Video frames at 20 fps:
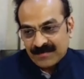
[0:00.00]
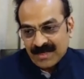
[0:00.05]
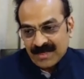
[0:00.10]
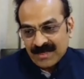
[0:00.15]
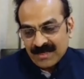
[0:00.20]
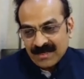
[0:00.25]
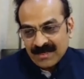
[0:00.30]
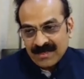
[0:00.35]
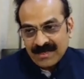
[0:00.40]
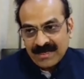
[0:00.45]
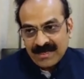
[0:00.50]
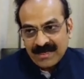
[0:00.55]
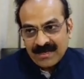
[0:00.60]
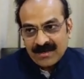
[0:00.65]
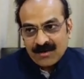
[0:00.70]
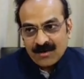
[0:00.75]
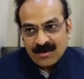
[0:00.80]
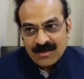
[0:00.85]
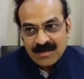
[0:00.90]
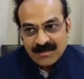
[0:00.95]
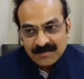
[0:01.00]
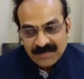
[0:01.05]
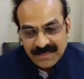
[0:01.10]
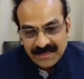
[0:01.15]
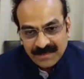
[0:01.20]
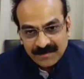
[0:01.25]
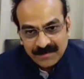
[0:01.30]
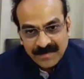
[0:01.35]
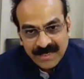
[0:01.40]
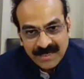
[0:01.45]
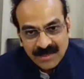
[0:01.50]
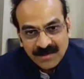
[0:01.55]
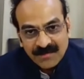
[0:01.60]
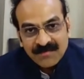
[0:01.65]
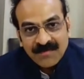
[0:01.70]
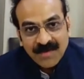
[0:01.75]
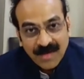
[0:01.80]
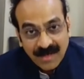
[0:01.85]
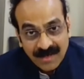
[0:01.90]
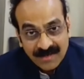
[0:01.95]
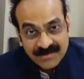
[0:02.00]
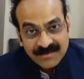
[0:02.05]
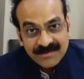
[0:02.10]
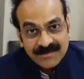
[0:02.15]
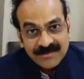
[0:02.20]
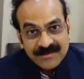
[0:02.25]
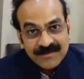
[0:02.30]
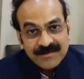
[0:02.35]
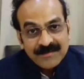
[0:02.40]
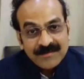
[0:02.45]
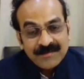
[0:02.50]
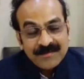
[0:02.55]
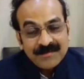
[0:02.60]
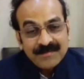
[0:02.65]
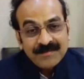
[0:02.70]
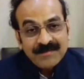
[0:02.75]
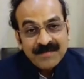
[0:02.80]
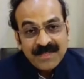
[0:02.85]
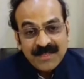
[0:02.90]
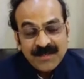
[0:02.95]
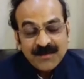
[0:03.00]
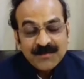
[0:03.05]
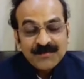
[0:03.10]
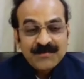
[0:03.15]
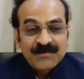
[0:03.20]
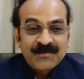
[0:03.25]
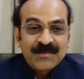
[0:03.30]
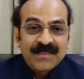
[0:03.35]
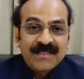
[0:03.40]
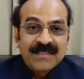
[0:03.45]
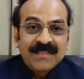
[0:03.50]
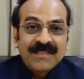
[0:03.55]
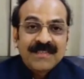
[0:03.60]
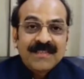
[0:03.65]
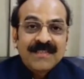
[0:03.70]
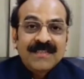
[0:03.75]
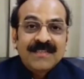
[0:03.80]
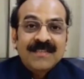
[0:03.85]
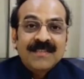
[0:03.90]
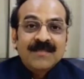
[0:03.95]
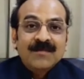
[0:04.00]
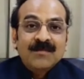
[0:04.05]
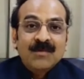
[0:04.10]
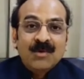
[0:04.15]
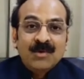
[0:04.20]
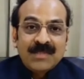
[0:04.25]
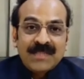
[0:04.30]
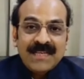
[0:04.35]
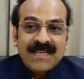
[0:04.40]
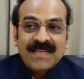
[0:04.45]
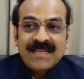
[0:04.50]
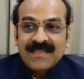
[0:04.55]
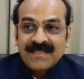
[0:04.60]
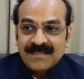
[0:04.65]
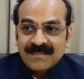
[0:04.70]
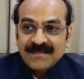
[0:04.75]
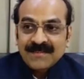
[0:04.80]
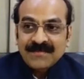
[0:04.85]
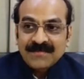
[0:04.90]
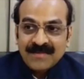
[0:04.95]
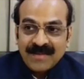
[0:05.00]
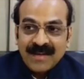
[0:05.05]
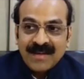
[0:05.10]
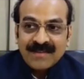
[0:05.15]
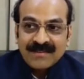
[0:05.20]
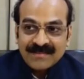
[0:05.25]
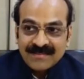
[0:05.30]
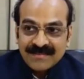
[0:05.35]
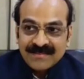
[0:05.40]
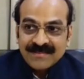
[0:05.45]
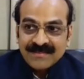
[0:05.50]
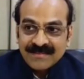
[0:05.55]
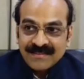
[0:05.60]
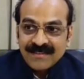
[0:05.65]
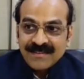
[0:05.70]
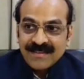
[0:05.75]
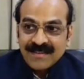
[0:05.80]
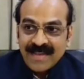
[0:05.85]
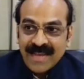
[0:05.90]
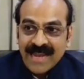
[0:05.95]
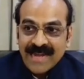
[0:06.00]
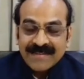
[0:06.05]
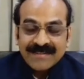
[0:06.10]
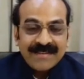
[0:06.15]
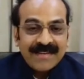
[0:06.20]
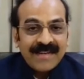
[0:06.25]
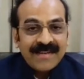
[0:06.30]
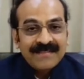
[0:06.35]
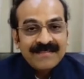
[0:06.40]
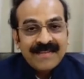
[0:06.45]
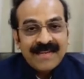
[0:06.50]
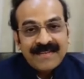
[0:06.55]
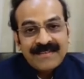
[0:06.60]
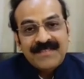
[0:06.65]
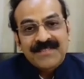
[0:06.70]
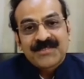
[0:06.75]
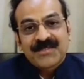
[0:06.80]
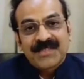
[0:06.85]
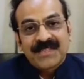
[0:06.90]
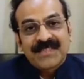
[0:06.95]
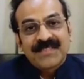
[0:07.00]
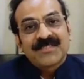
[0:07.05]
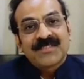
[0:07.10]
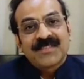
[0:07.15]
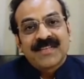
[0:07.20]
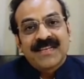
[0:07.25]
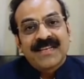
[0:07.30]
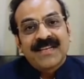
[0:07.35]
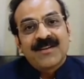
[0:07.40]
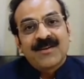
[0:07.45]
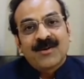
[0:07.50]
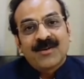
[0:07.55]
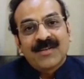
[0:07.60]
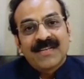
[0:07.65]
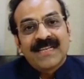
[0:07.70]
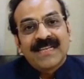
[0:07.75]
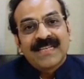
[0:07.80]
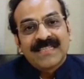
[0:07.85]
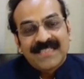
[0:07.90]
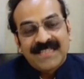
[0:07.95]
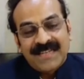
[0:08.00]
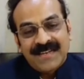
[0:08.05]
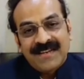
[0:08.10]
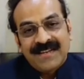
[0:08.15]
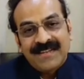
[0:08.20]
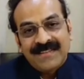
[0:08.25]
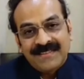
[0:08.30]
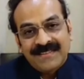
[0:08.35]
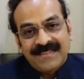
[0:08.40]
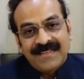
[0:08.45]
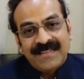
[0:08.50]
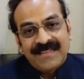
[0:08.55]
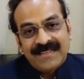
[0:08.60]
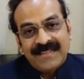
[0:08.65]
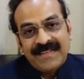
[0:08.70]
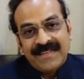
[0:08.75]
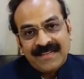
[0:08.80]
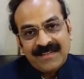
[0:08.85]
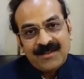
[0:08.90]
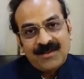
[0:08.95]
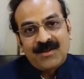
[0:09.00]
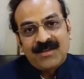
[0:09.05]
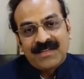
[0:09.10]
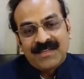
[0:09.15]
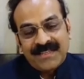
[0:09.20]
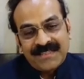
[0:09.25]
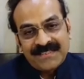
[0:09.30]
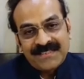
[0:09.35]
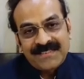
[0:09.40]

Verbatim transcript: hair ornament made of flowers, made of uh, motia flowers. And, and that is traditionally called a Gajra in, in Indian context.